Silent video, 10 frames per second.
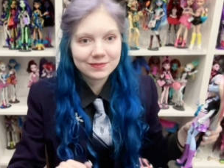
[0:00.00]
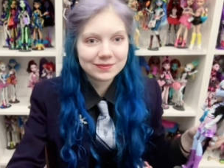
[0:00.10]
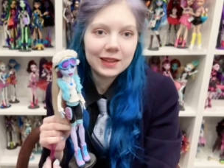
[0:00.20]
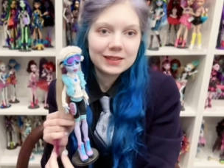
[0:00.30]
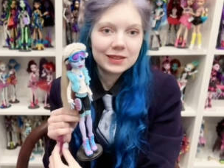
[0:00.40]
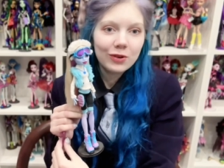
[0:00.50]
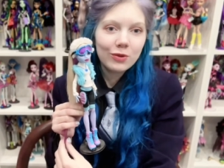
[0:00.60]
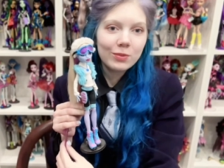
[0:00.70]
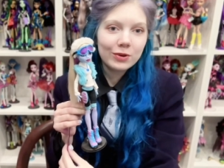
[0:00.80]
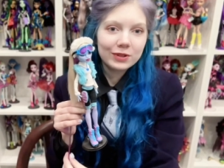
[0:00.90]
The
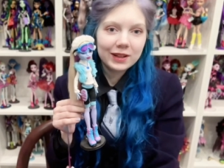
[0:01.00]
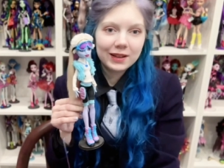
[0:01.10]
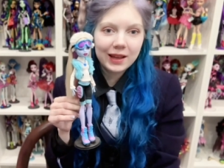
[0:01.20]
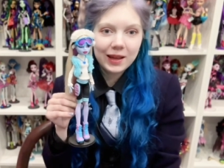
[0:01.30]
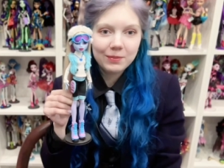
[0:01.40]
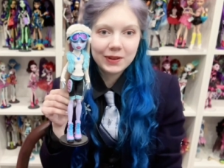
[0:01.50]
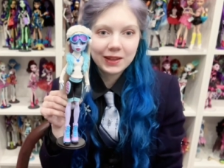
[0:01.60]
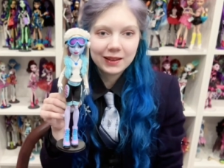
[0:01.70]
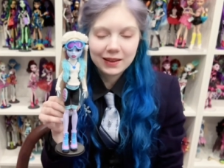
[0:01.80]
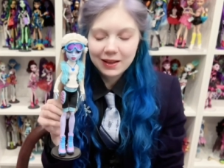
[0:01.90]
snowboarding
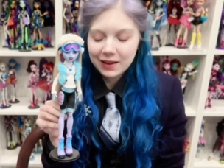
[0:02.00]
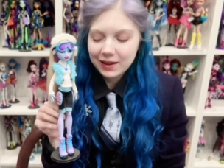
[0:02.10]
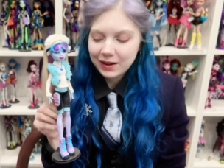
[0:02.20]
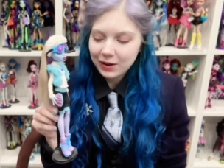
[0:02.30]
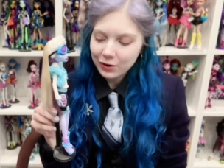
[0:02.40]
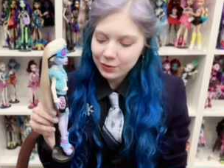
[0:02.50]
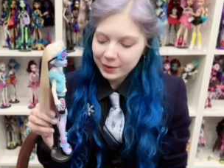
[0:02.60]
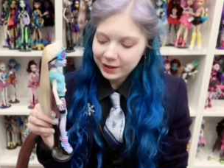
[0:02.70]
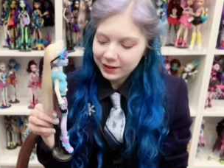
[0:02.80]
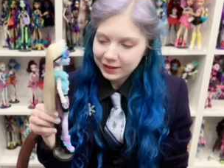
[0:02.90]
Abby. Oh
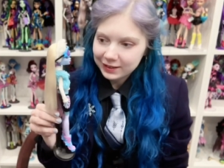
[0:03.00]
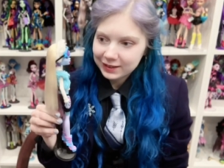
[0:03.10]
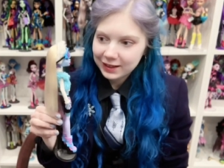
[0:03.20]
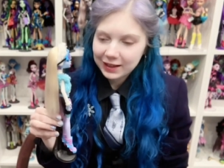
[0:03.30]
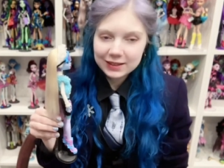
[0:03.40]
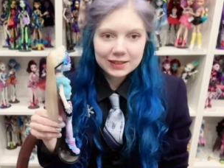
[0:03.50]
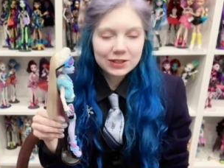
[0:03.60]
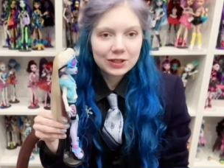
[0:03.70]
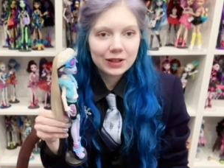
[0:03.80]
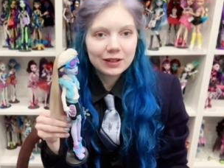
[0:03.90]
my god. As a
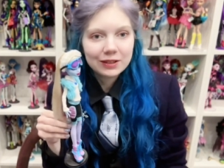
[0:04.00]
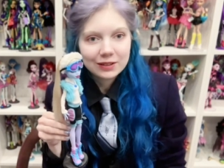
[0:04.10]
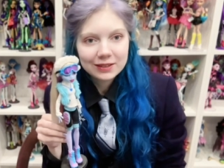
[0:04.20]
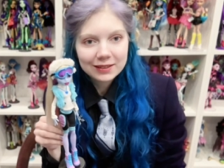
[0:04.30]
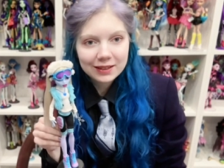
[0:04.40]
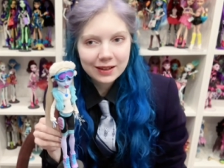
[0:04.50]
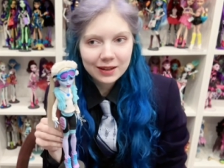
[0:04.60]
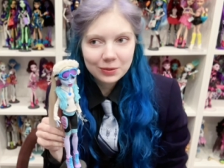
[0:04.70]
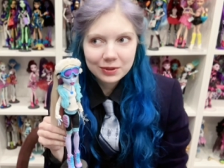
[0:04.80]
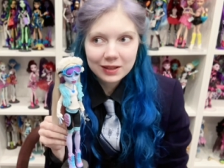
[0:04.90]
child, I
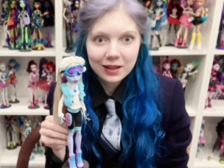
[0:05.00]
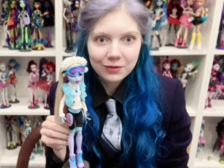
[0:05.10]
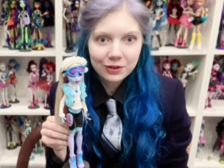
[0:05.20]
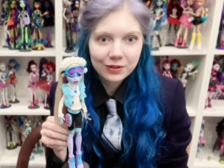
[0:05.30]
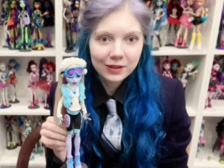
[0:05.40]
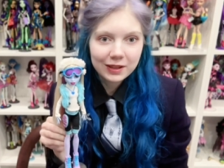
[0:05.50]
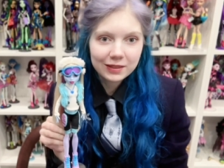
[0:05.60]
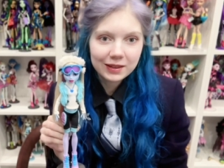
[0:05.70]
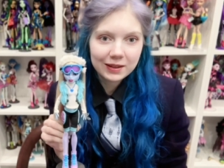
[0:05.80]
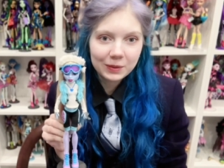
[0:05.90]
would never think
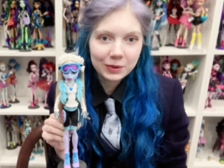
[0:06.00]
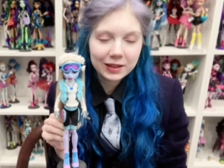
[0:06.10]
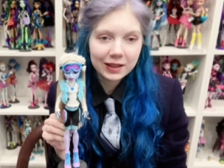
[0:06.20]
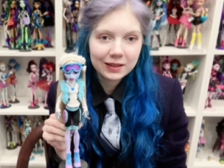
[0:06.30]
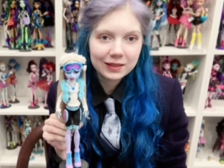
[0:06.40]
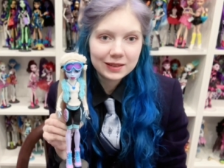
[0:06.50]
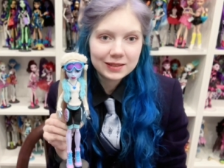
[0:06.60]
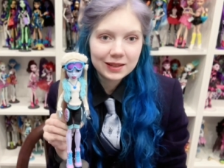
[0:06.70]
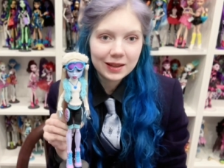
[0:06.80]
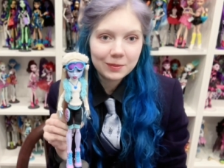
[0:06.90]
that I will get
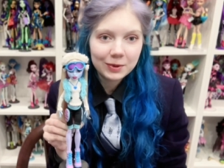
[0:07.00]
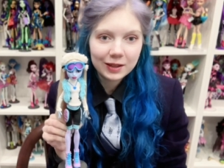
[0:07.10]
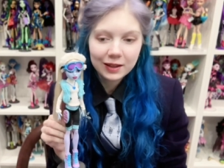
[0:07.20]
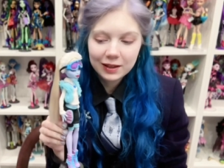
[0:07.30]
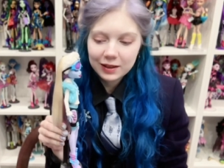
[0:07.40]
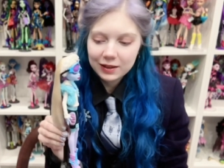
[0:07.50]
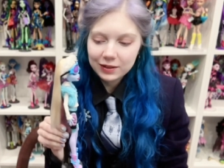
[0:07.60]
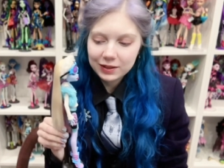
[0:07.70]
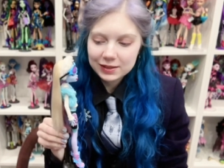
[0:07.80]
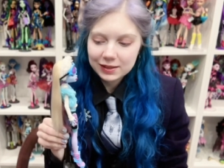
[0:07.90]
this Abby,
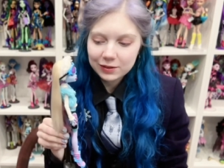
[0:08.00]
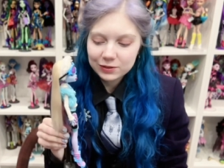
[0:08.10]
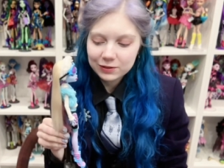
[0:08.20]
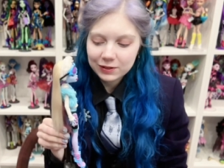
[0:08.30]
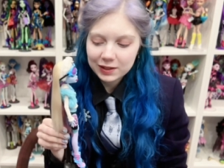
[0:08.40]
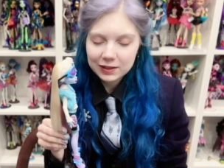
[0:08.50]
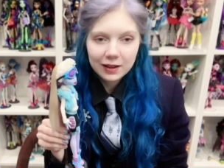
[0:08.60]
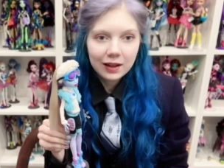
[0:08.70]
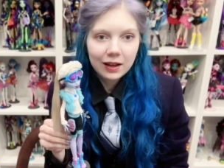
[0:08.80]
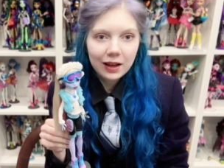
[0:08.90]
this outfit.
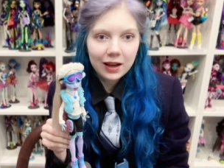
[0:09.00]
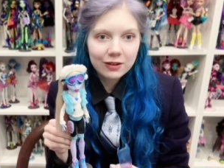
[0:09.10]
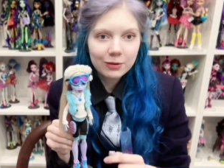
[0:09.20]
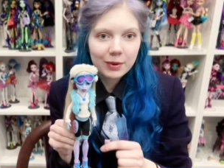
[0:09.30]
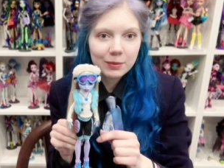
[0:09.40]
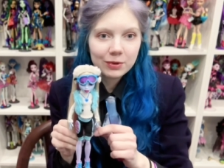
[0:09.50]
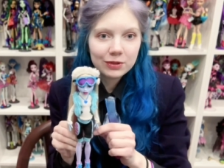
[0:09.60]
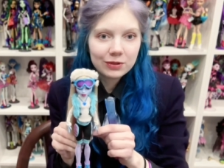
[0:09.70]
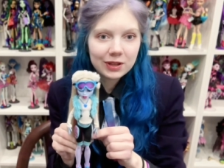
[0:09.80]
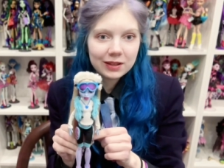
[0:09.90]
I remember
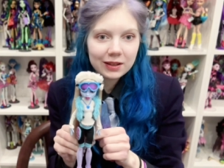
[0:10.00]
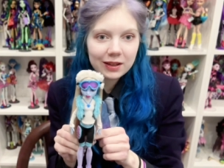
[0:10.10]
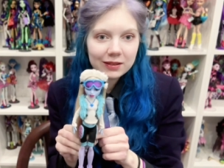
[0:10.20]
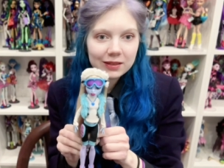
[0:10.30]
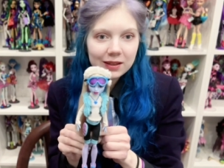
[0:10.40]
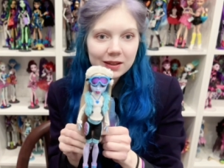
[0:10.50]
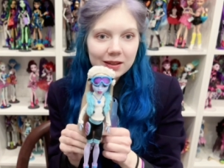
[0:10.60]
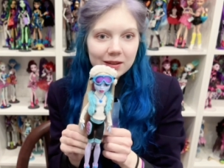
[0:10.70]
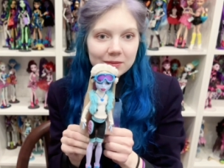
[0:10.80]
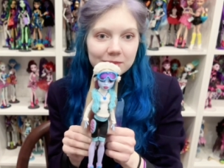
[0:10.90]
looking at
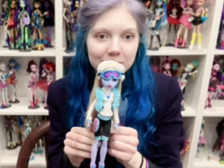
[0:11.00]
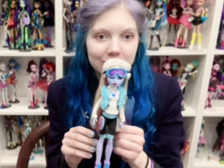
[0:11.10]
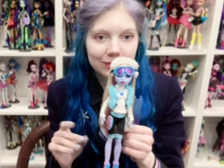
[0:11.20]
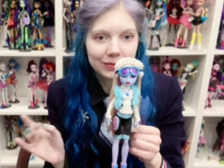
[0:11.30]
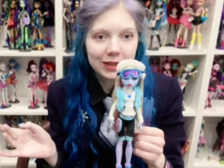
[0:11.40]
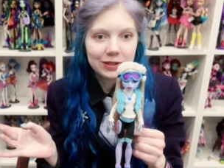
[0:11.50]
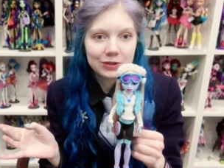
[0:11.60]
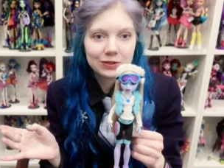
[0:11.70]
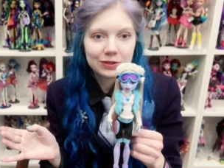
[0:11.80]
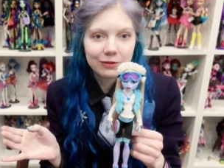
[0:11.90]
the
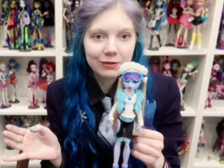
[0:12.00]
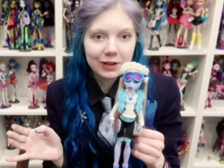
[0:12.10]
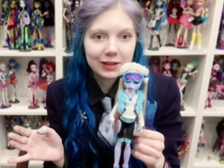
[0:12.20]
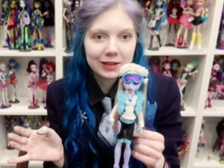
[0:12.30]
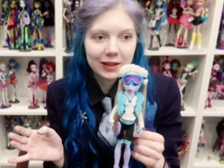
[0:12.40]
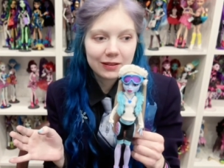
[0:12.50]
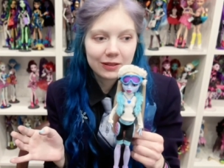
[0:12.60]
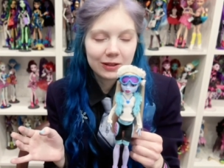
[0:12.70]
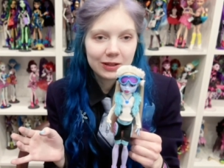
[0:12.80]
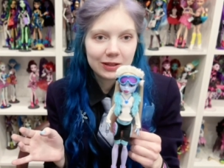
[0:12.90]
pictures of it and
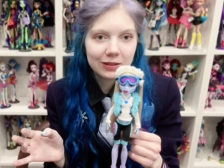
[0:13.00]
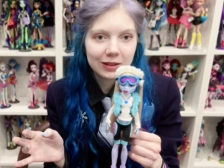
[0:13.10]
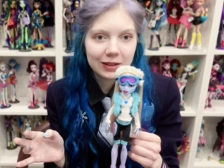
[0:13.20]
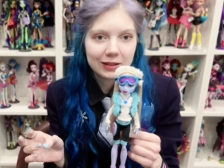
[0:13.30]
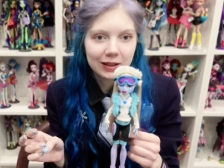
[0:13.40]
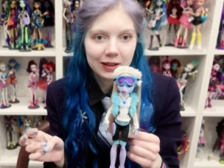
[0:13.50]
thinking that